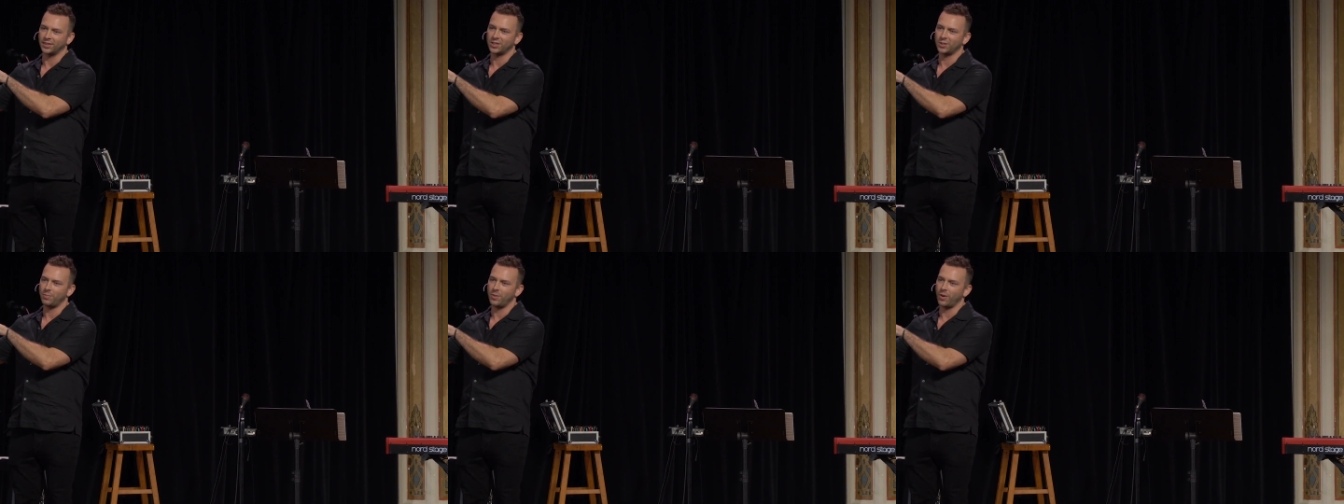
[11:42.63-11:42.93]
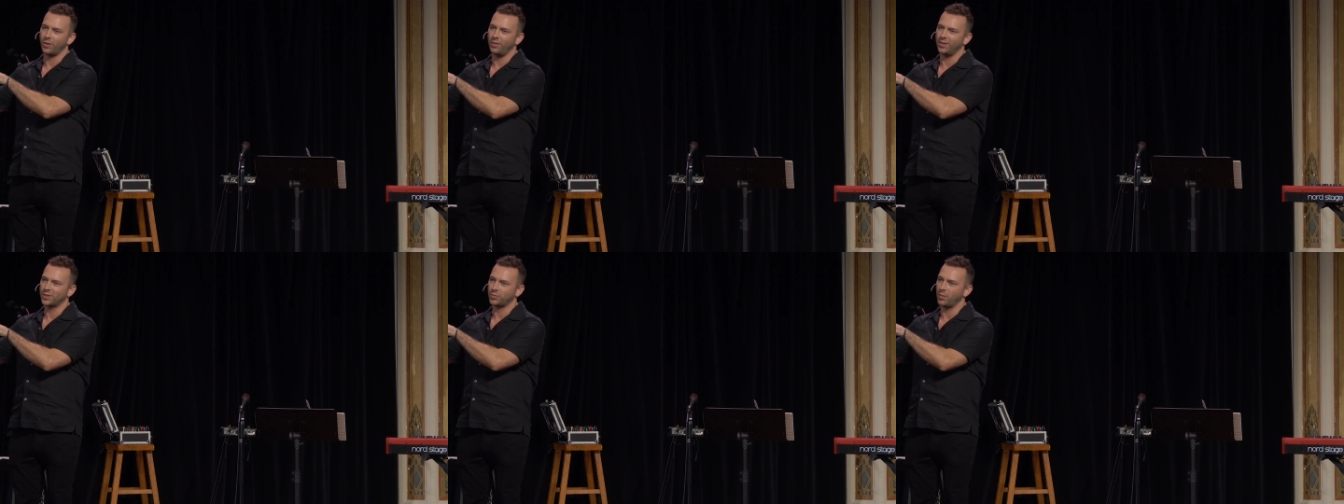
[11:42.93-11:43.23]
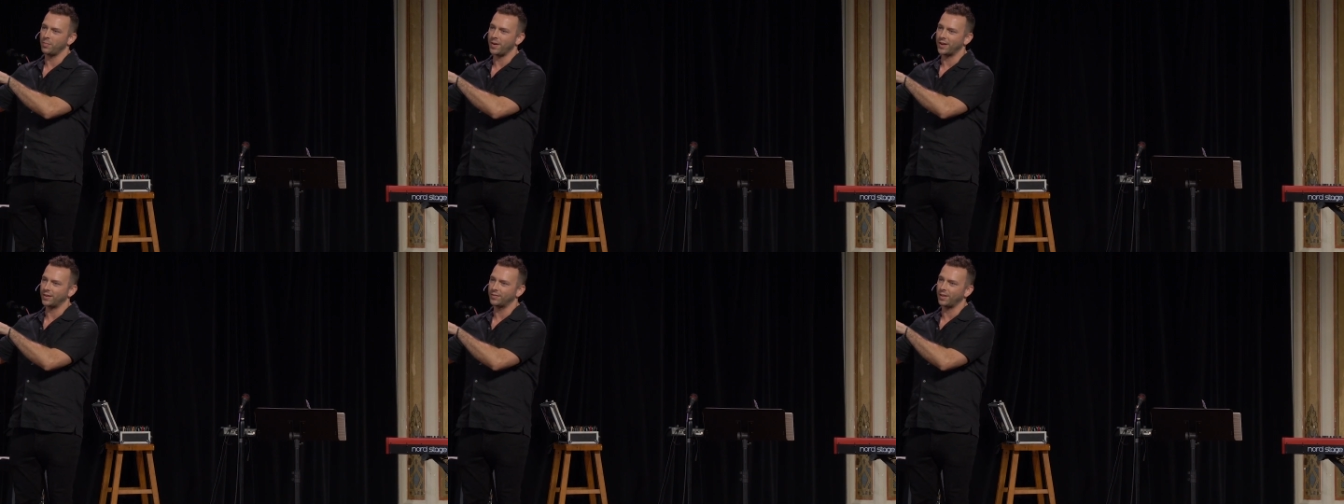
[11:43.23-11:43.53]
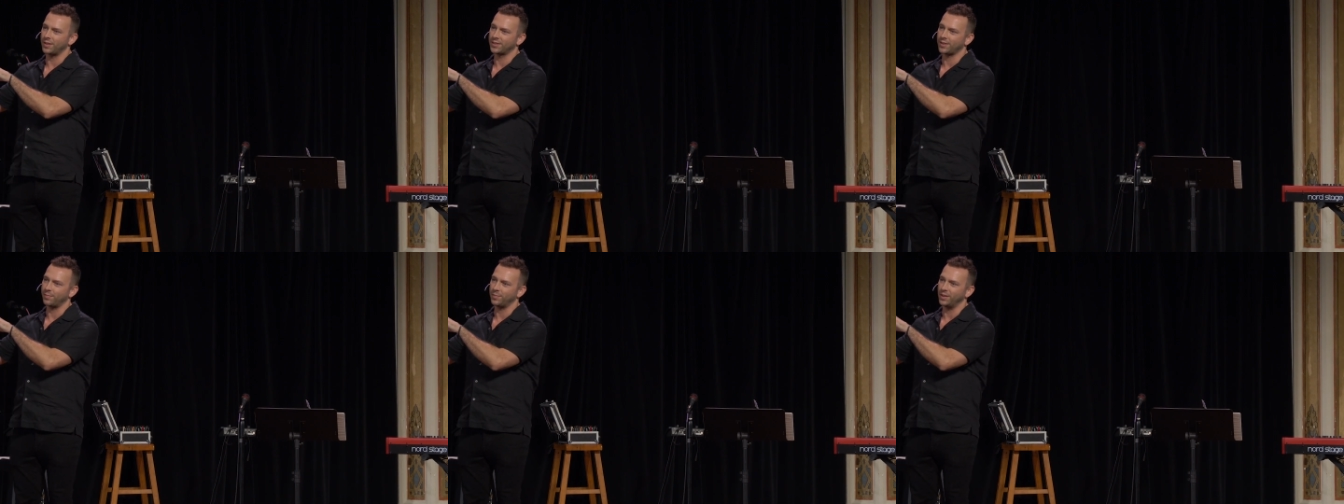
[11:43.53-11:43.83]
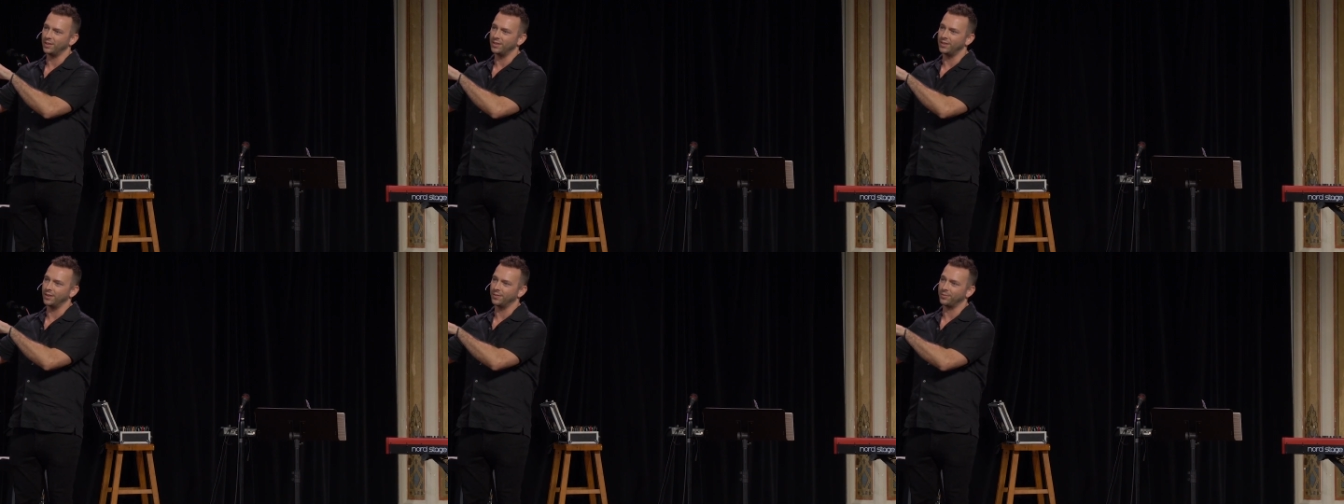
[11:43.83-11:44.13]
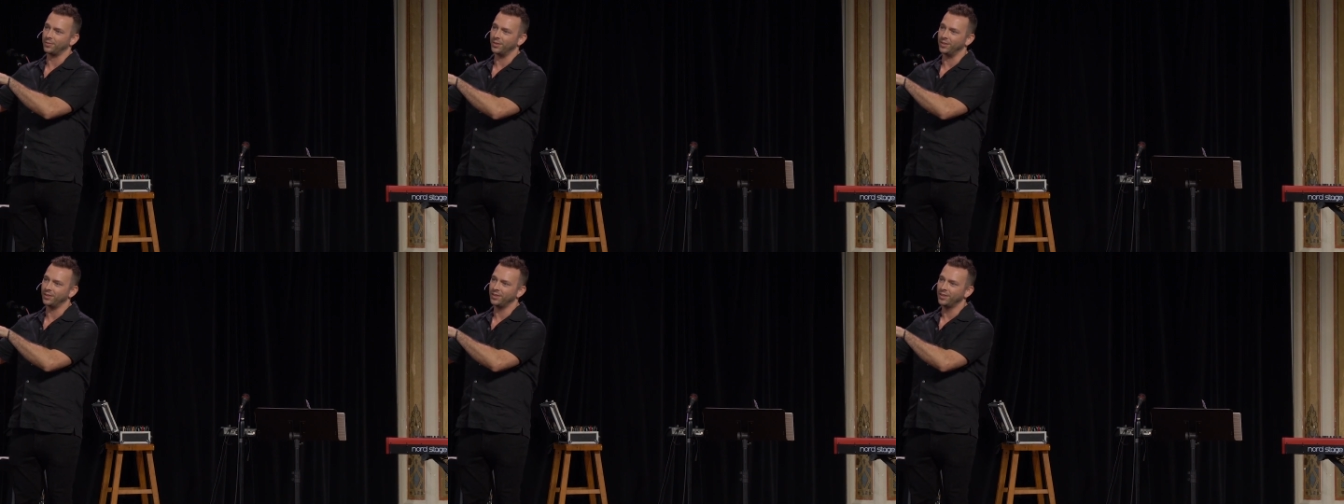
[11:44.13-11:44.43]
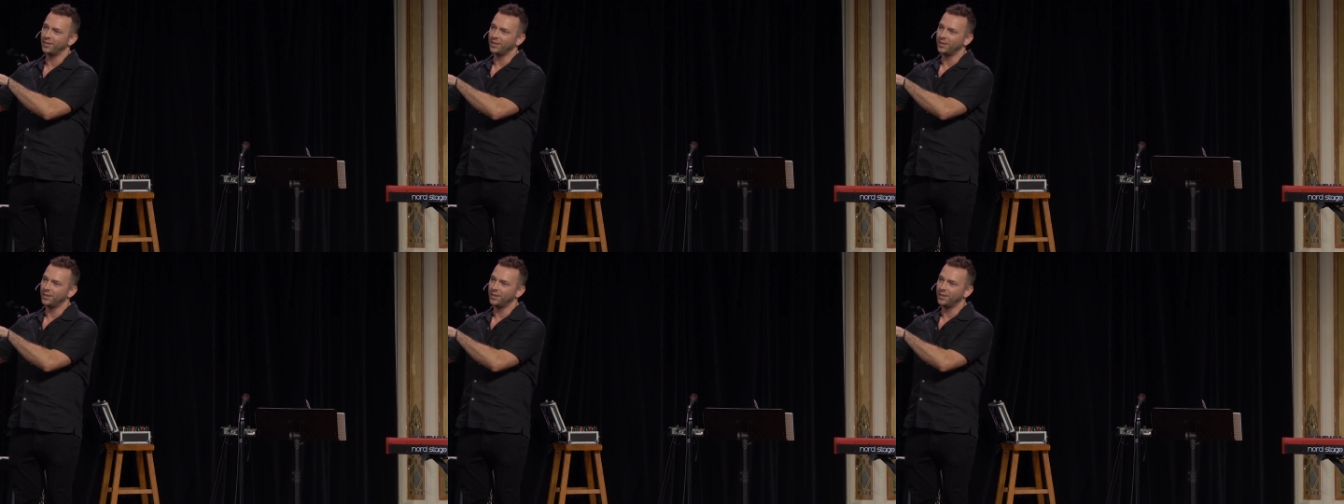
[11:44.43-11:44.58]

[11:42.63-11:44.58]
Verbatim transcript: experience, we might have done something different.